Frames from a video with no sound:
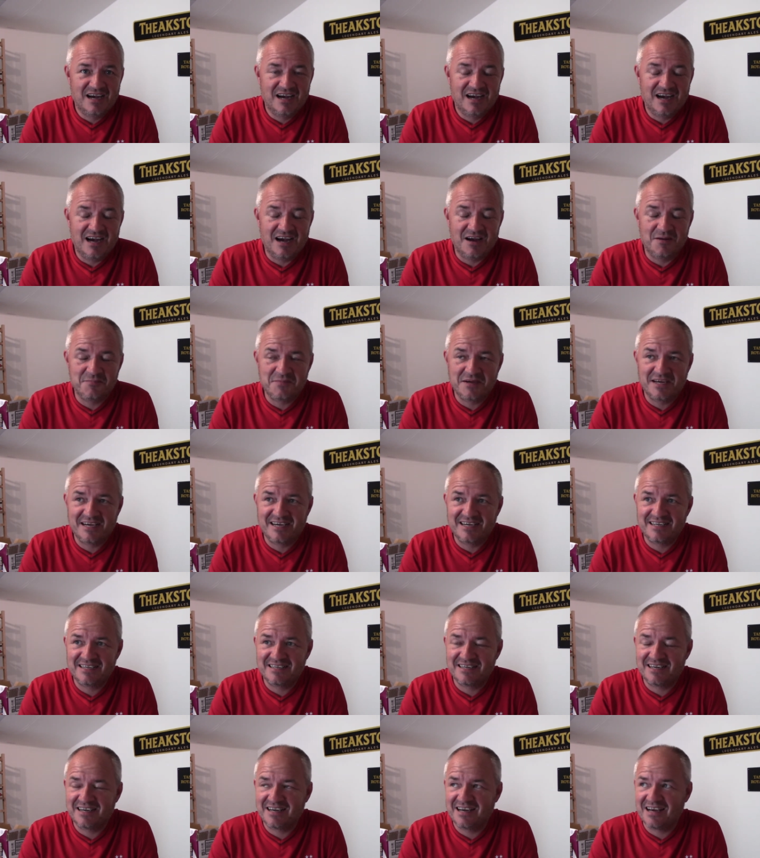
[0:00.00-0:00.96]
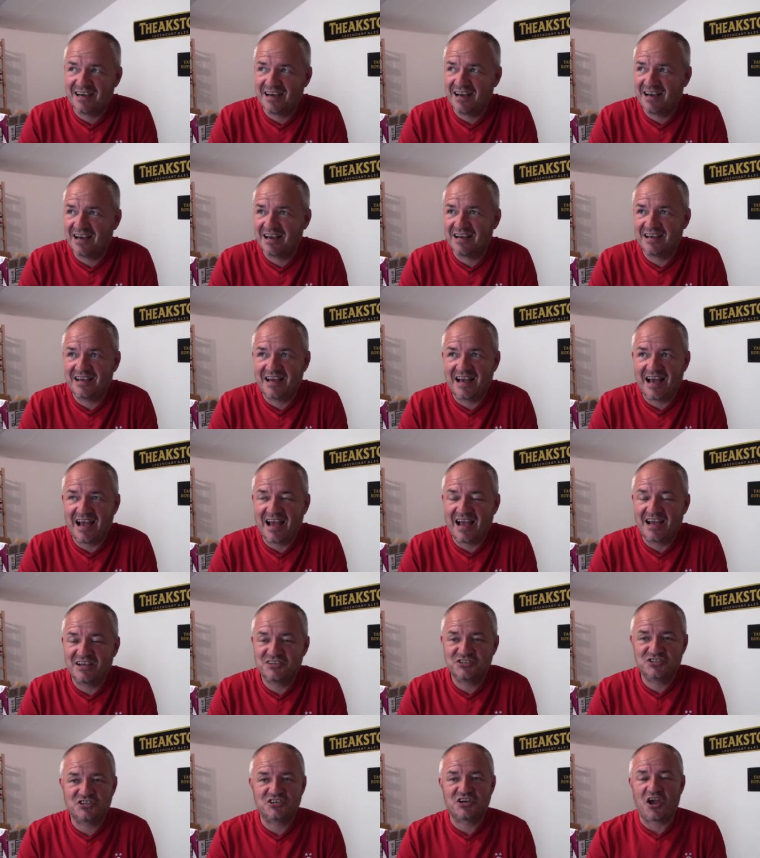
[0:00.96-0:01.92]
I mean,
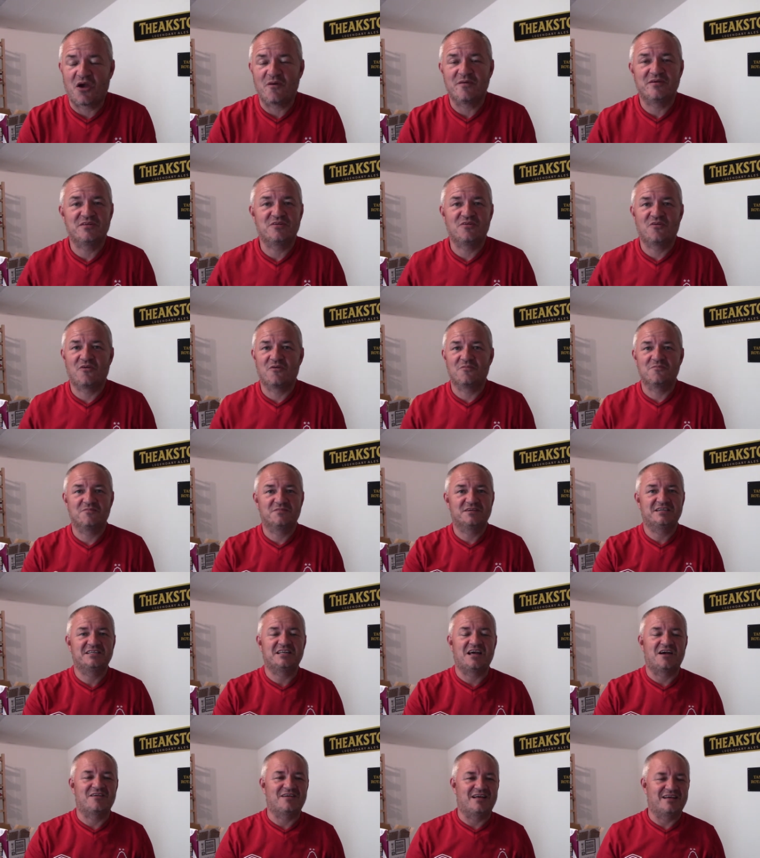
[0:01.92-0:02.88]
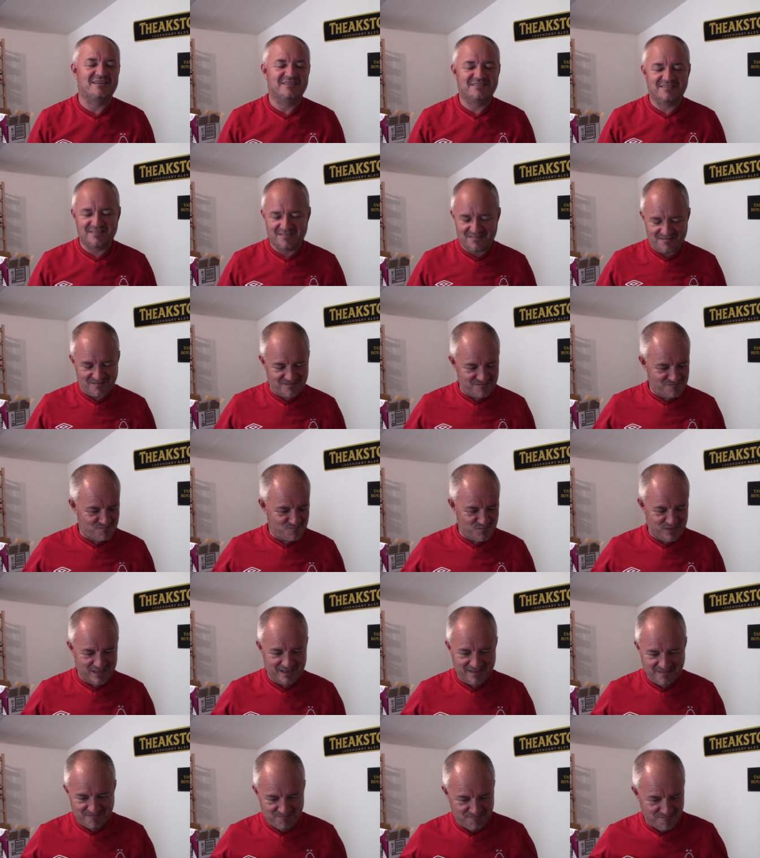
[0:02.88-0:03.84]
as you're going up, you know,
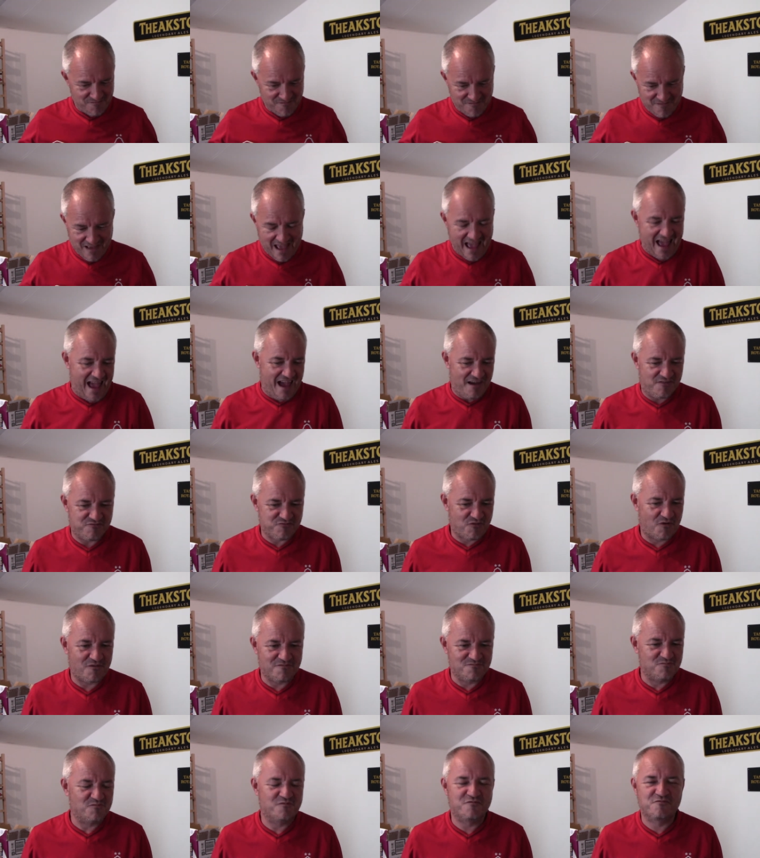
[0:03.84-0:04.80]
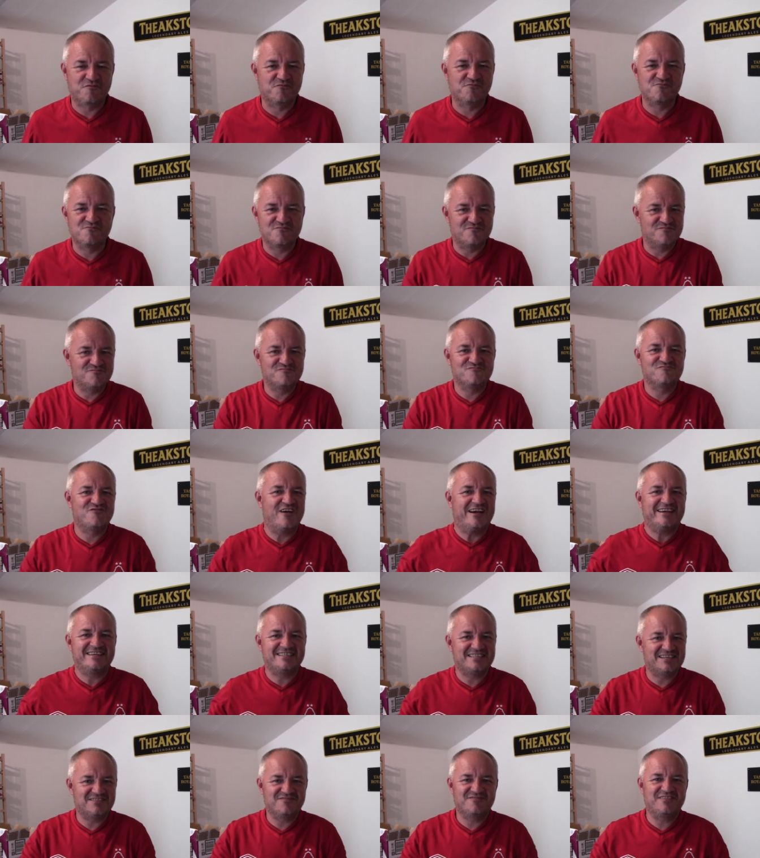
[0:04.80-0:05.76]
the F1
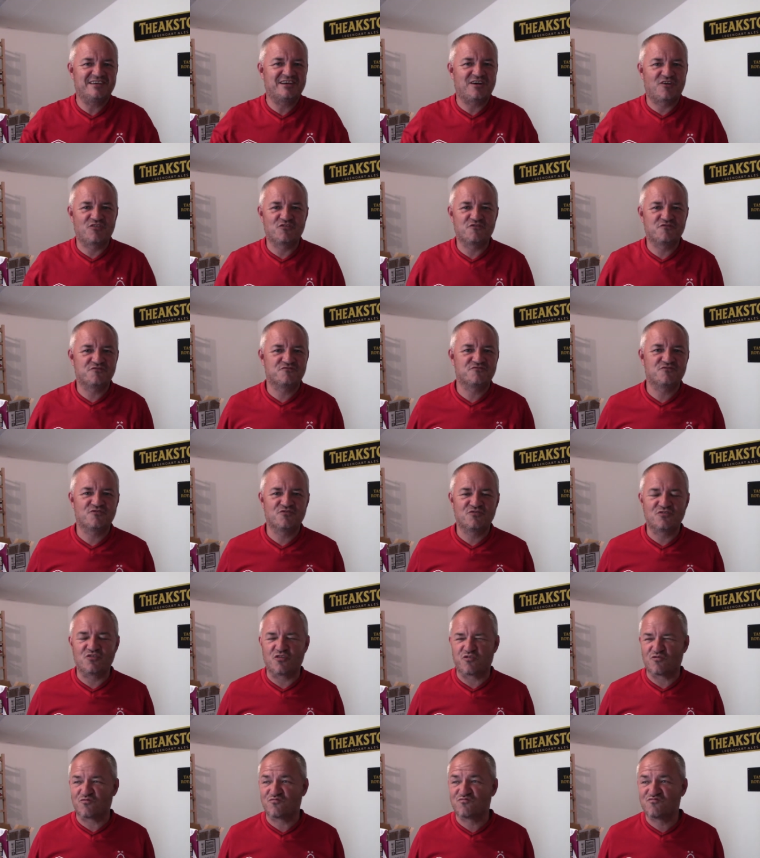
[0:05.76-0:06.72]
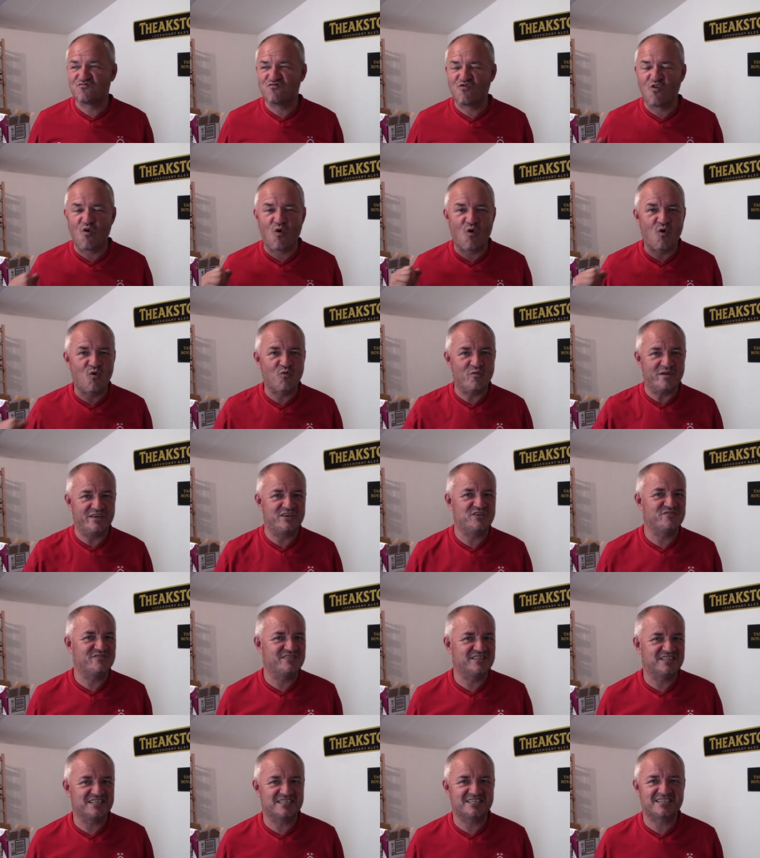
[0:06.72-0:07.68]
racing thing on the front, the roar when you're
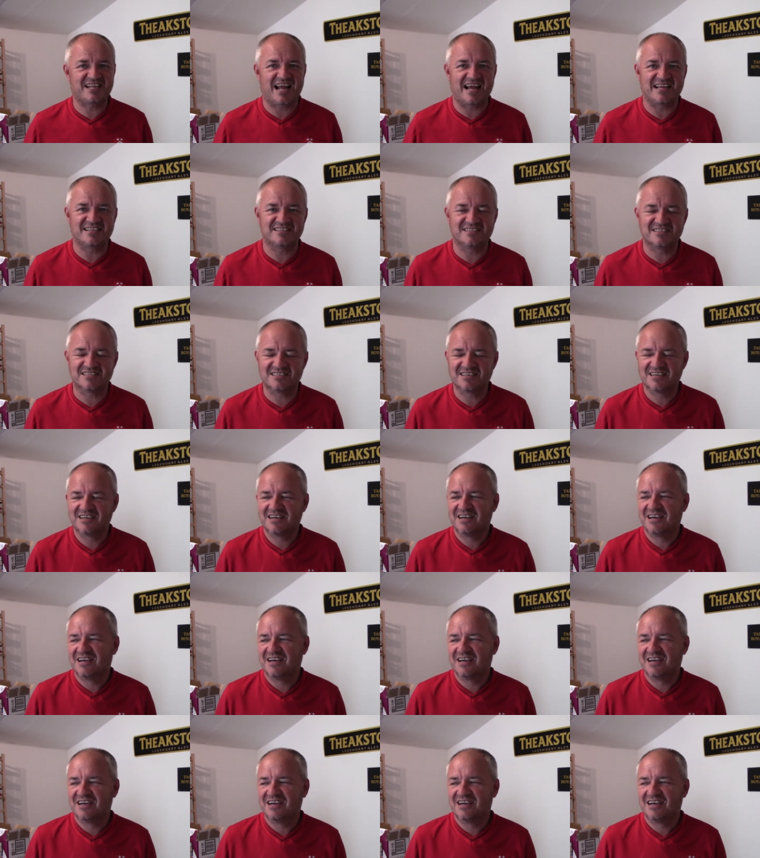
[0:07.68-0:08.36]
in the stands.